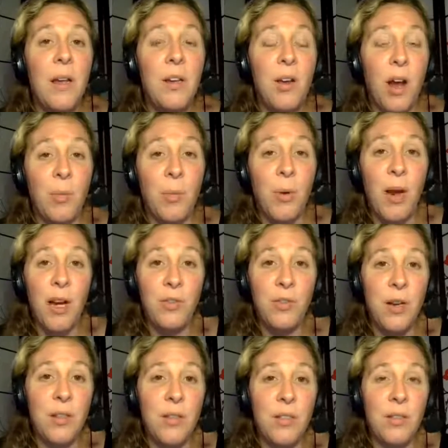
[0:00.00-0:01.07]

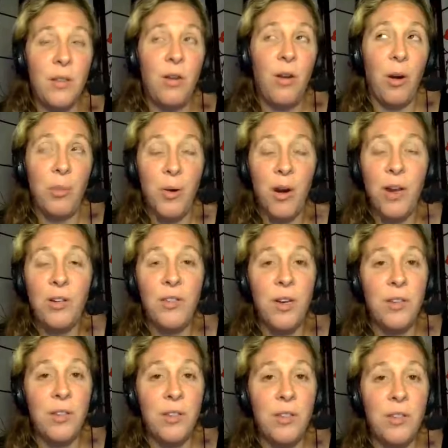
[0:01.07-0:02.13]
carbohydrates. The
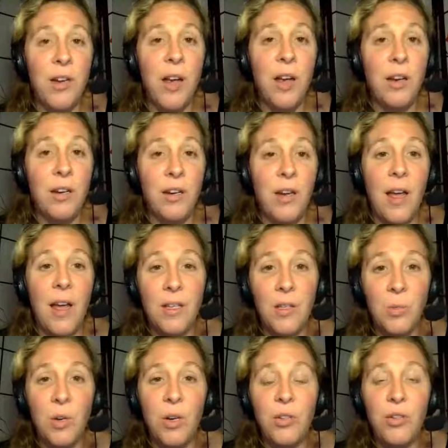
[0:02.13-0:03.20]
carbohydrates not as
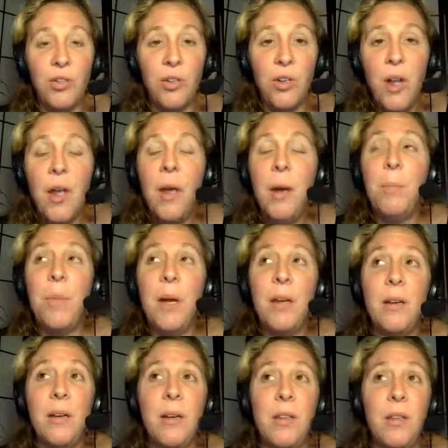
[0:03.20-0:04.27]
much,
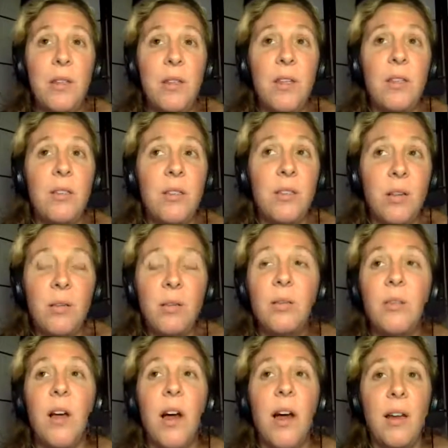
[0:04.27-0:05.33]
but this is a
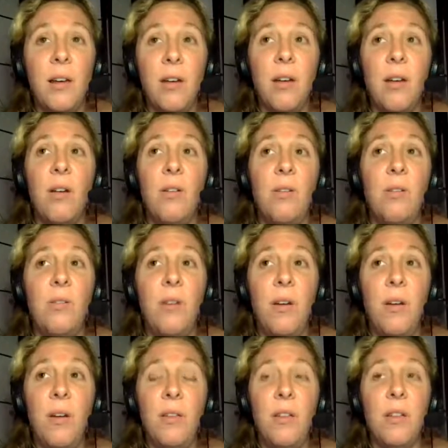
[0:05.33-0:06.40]
lot of
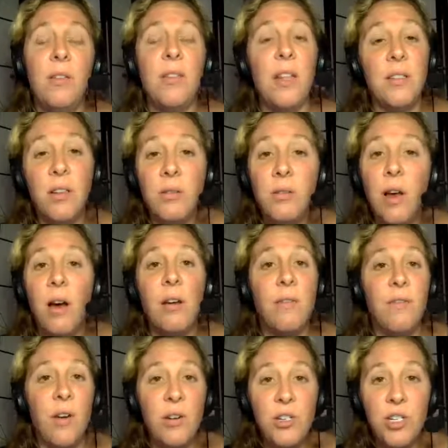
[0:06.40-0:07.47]
that's a lot of
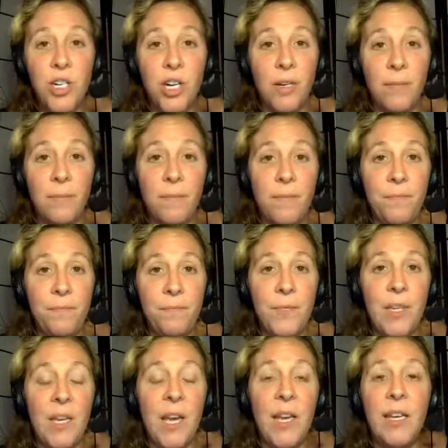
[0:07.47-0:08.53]
function.
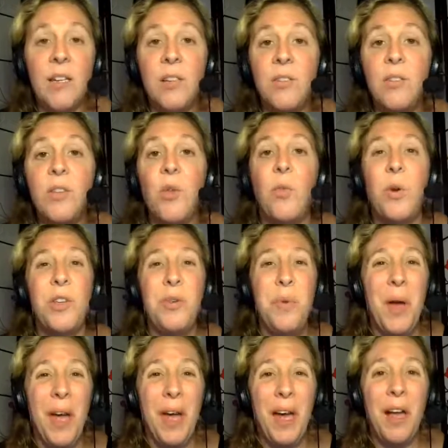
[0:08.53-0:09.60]
Okay? And so when
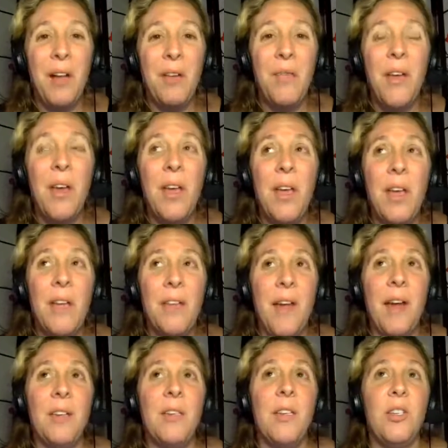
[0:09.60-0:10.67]
you have
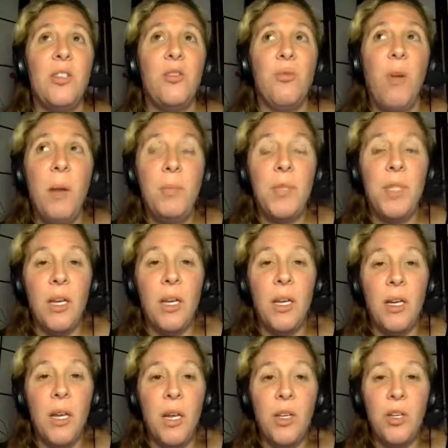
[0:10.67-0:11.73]
that
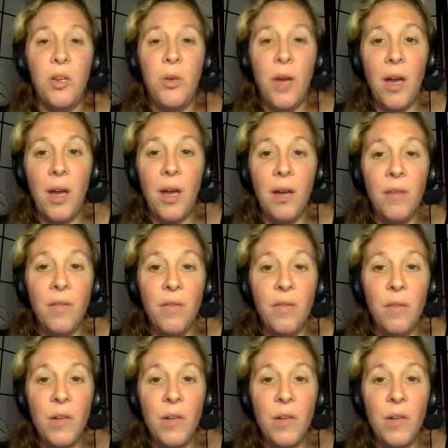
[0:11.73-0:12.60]
disrupted and you have,